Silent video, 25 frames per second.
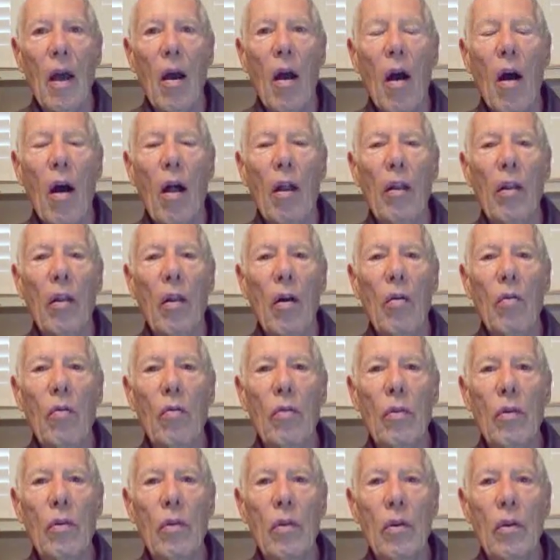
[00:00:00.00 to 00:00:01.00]
Alone,
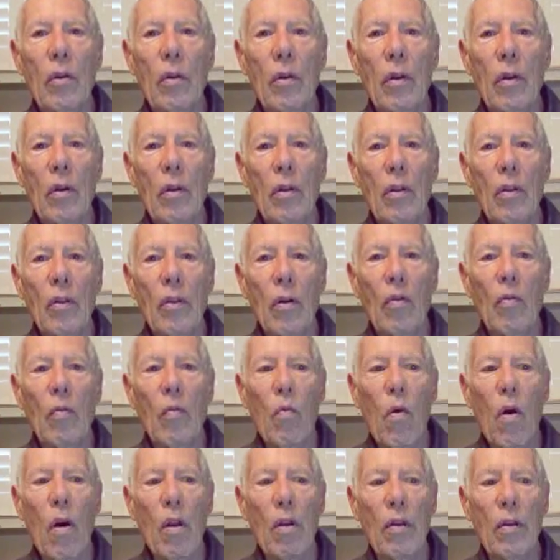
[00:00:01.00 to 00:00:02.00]
the
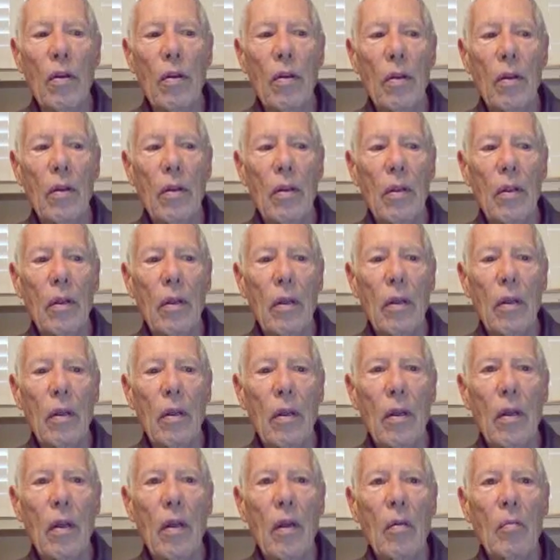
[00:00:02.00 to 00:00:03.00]
one.
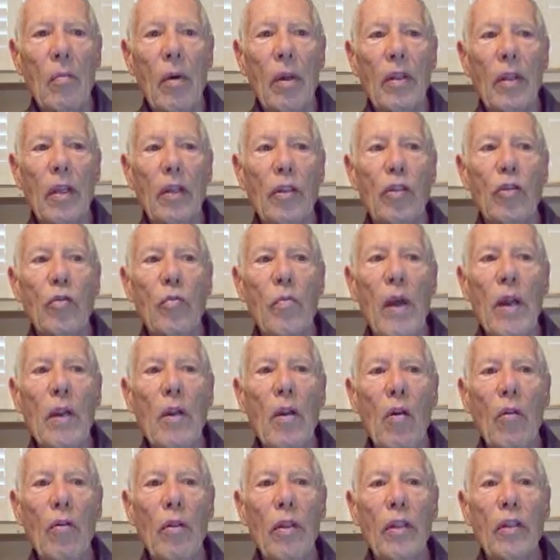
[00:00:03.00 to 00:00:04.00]
But that you may
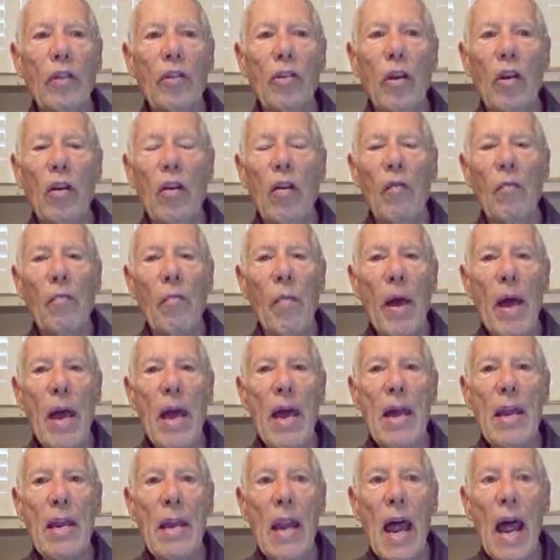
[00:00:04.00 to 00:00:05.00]
know the Son of
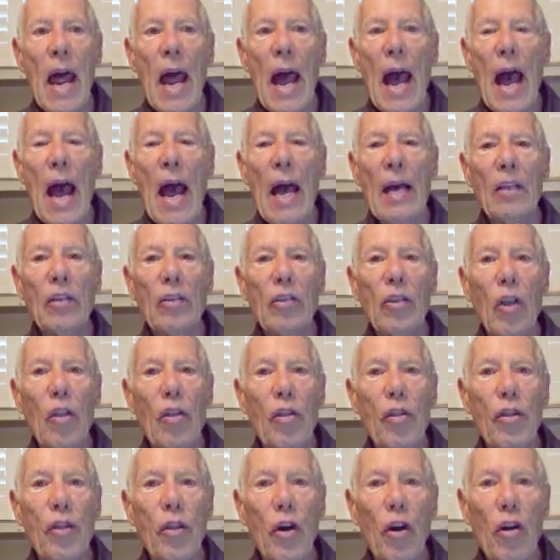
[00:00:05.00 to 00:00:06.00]
Man has
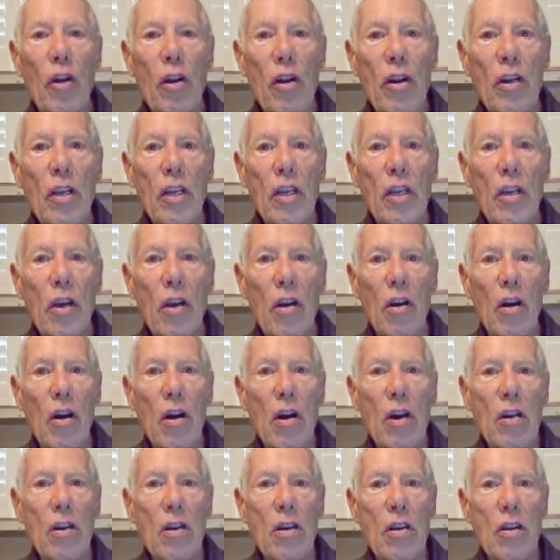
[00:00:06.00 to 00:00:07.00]
authority
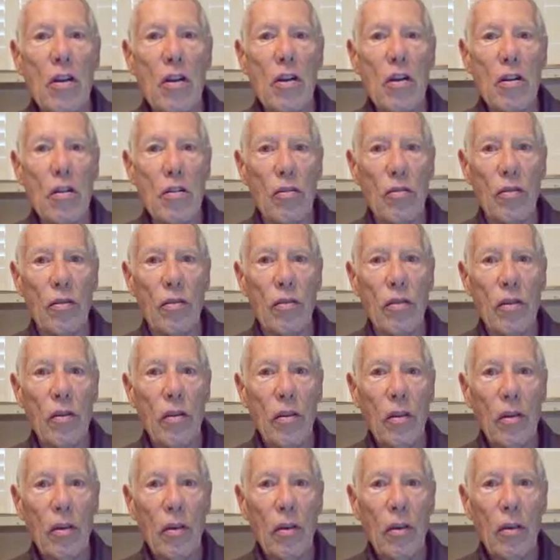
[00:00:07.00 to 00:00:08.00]
on earth.
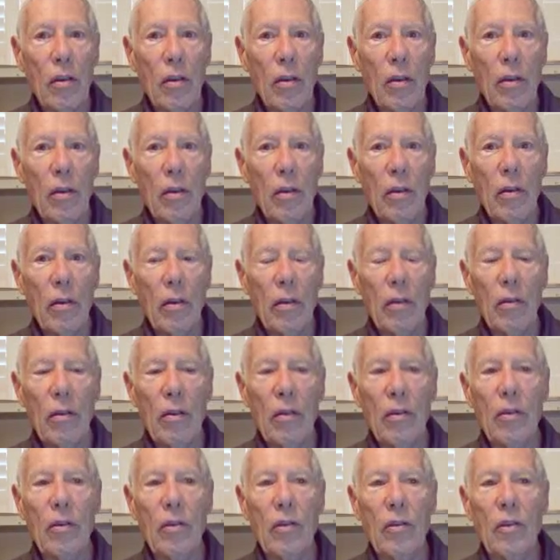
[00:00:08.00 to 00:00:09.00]

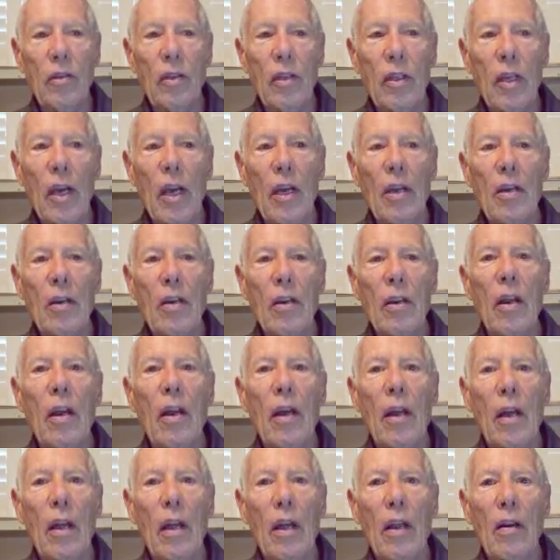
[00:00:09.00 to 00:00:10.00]
This is the end
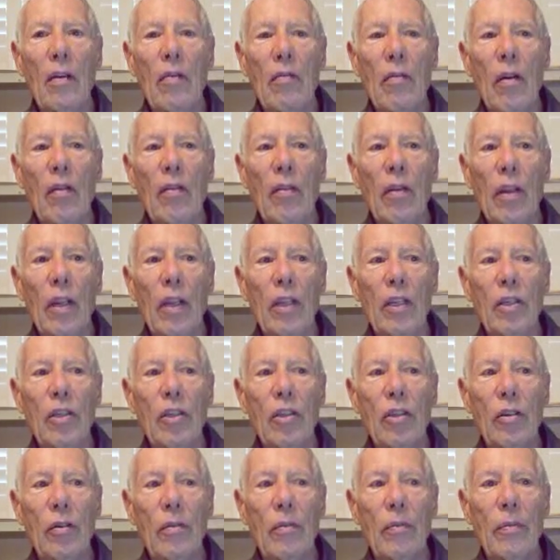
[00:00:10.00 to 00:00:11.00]
in
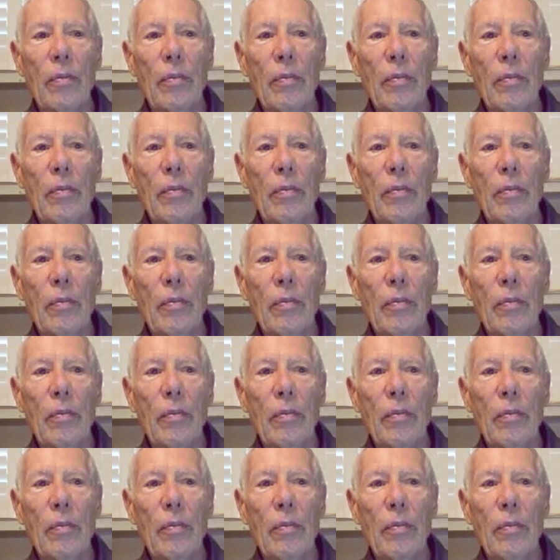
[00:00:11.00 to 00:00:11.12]
Revelation.